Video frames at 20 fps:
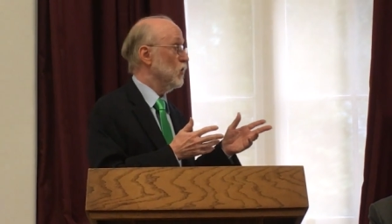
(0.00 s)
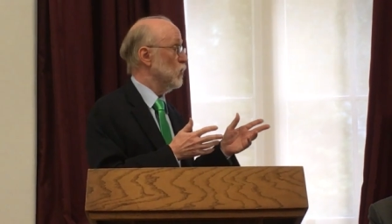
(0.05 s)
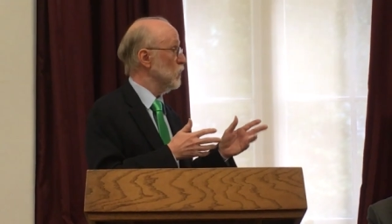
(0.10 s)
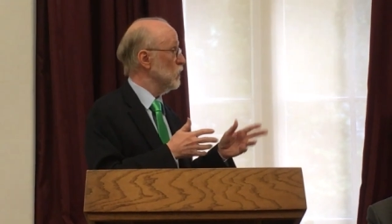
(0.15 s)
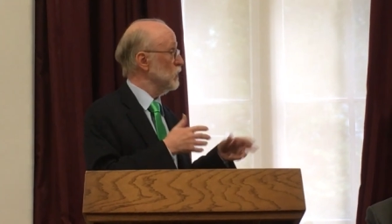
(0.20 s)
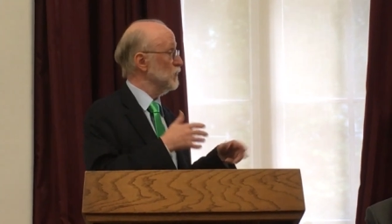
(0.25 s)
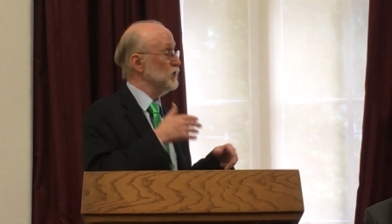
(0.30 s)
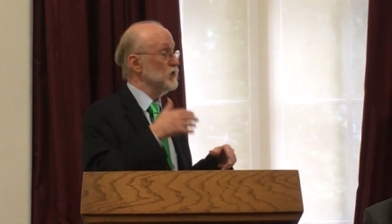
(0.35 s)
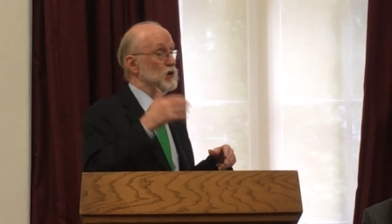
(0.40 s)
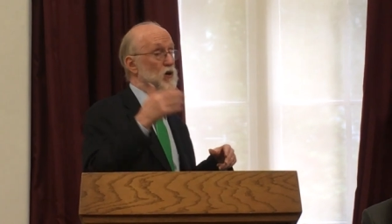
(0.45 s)

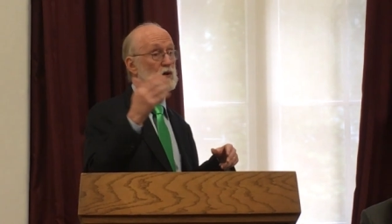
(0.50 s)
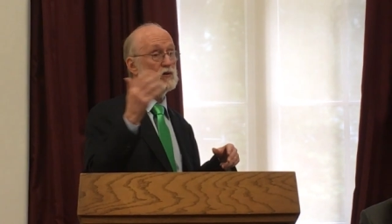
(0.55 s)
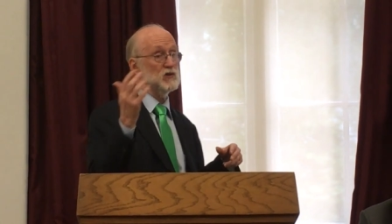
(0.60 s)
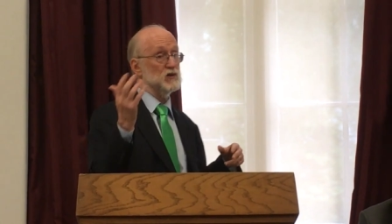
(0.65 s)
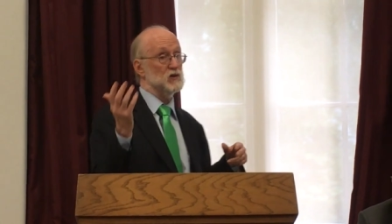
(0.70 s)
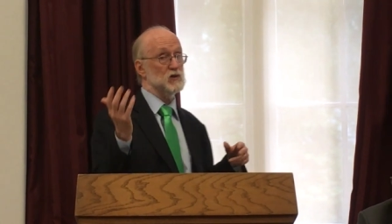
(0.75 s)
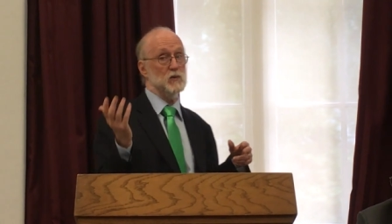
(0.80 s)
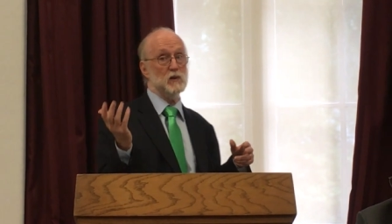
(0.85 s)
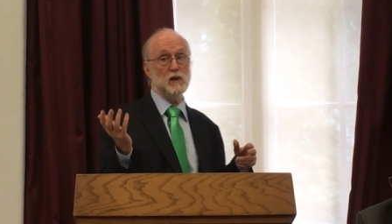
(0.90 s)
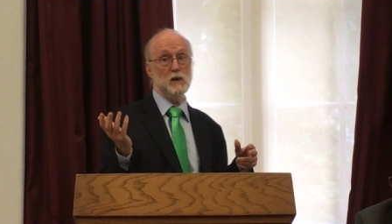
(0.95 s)
or even goes
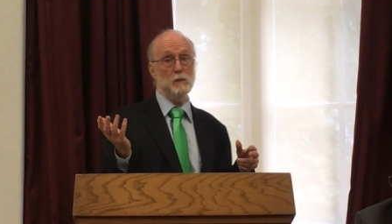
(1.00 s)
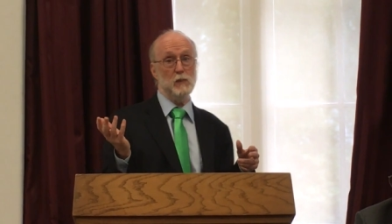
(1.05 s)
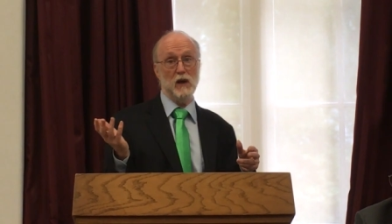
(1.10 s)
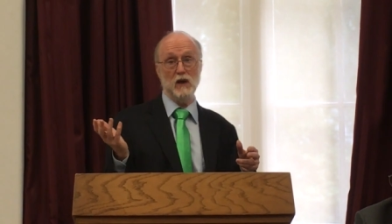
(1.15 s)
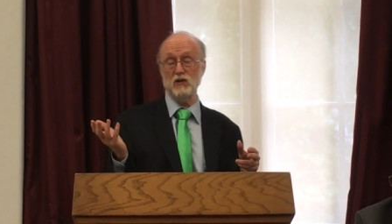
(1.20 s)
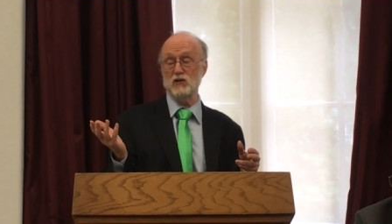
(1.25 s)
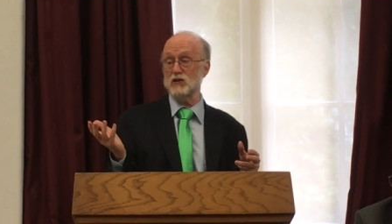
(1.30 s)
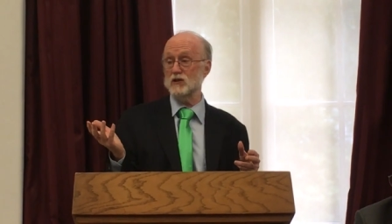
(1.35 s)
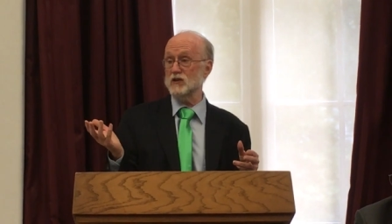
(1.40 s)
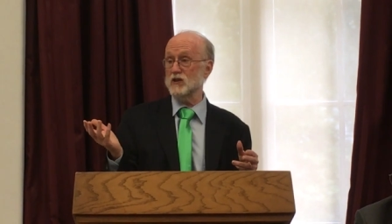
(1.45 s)
into an
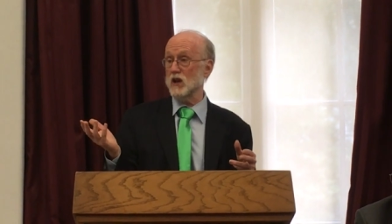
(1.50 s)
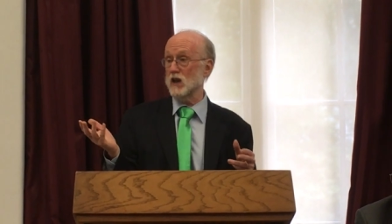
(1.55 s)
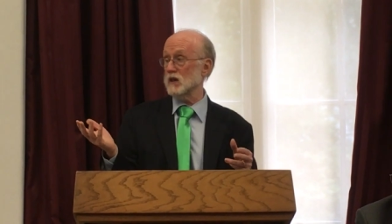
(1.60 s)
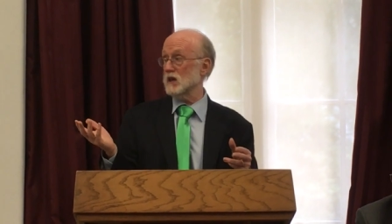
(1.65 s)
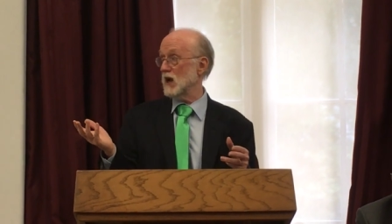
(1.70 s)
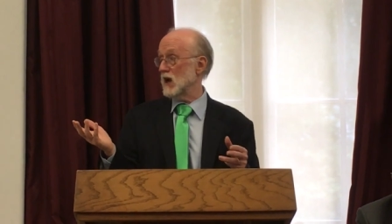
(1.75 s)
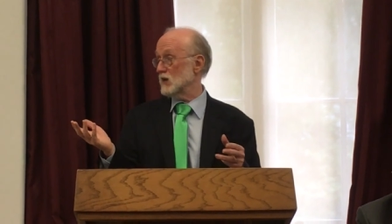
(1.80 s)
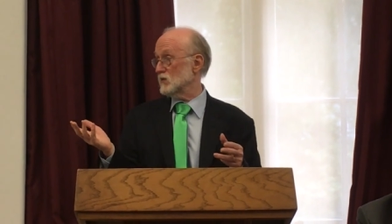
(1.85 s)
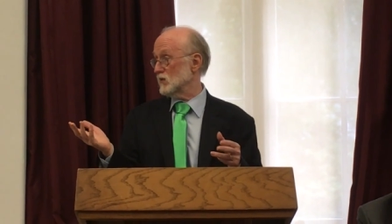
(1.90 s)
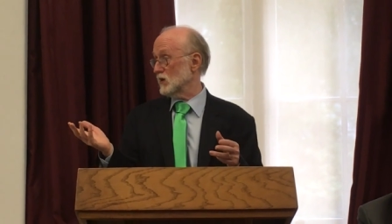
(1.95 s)
inpatient
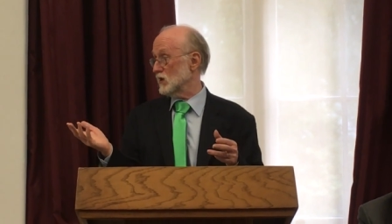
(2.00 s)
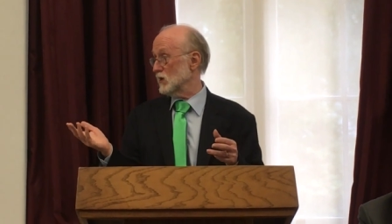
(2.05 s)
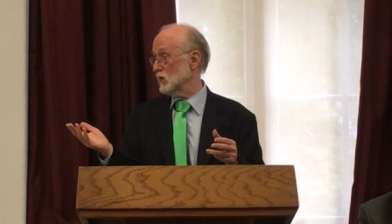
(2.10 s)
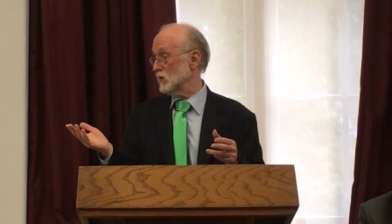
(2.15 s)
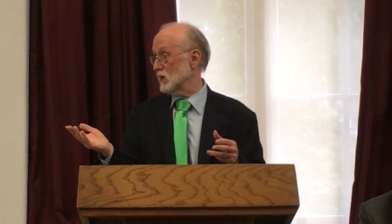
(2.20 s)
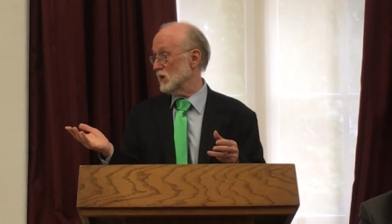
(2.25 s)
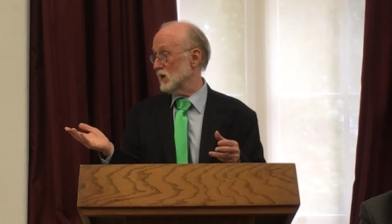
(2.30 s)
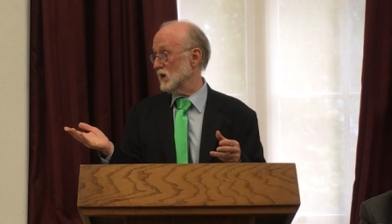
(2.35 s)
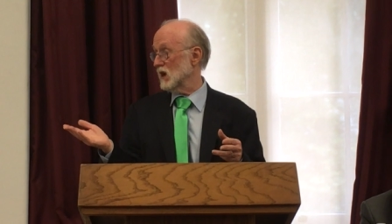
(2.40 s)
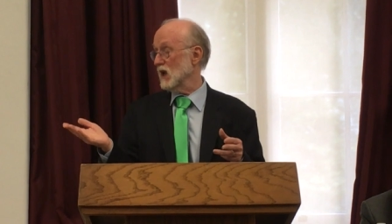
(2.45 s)
psychiatric
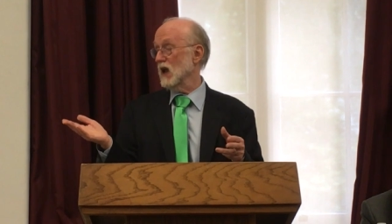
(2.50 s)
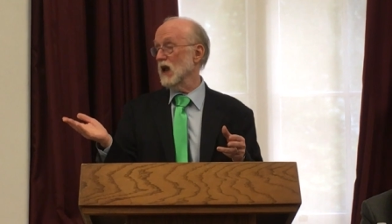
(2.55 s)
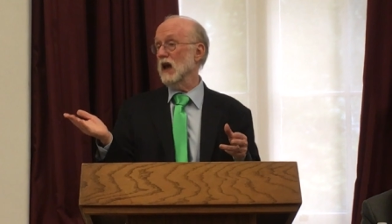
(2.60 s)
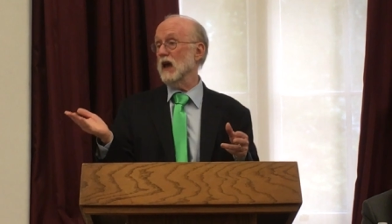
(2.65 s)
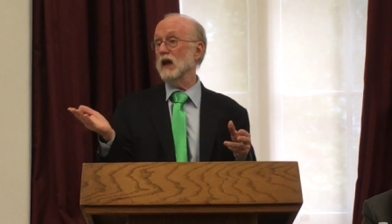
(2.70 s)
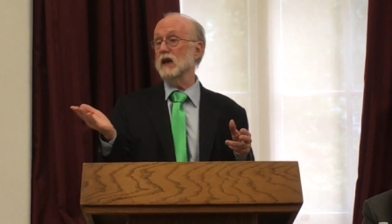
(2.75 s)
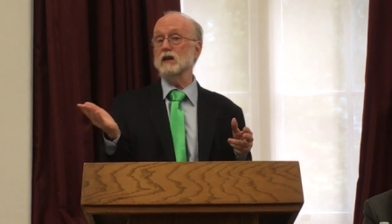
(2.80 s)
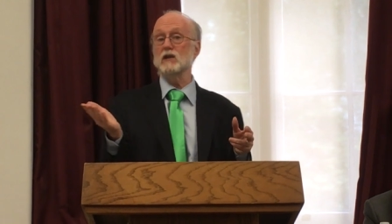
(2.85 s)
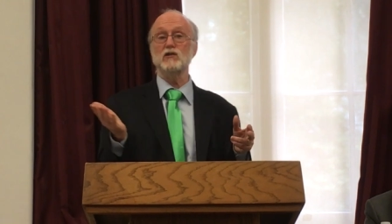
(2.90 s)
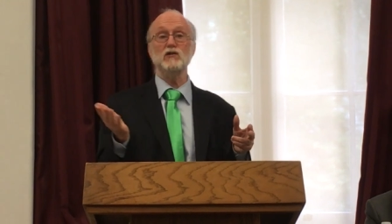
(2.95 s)
unit
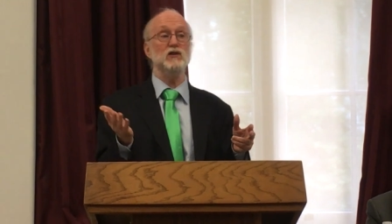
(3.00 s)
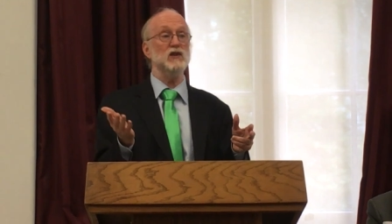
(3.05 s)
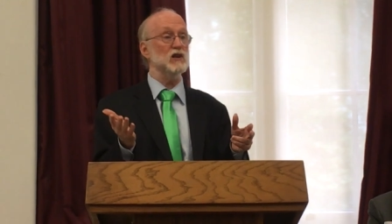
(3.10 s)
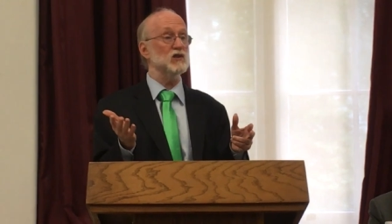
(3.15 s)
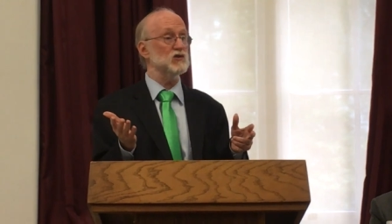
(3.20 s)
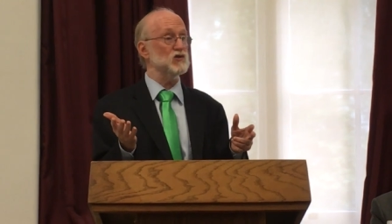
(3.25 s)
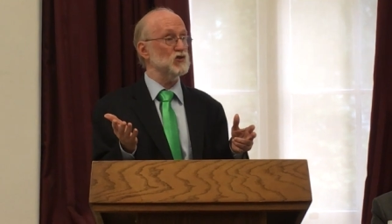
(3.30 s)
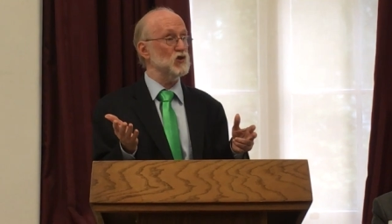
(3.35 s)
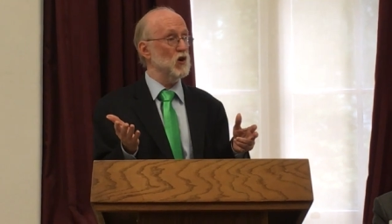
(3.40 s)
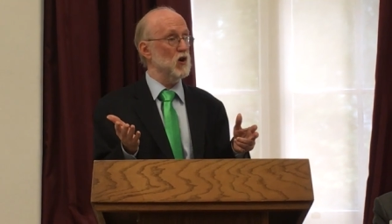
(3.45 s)
and is
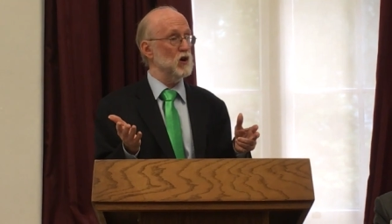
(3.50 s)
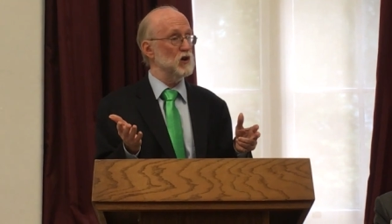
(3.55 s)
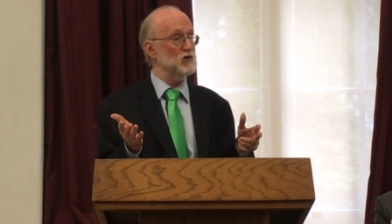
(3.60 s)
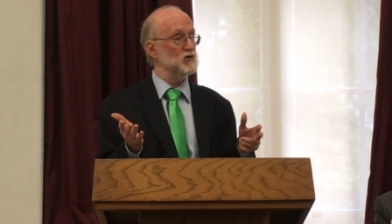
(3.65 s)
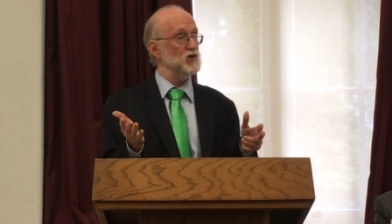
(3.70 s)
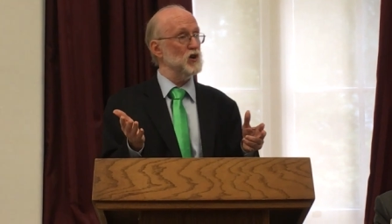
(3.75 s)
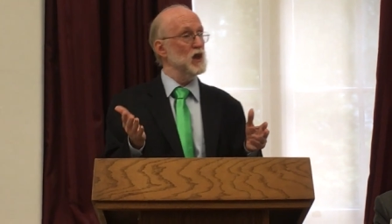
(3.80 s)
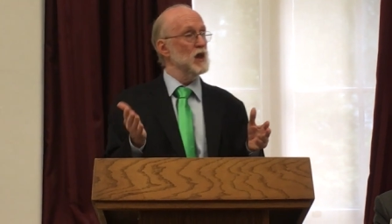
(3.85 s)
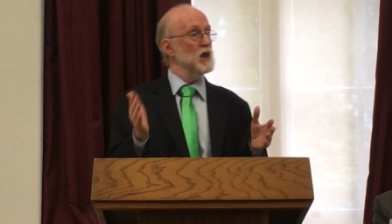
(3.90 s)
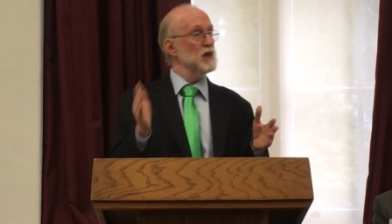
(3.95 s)
discharged,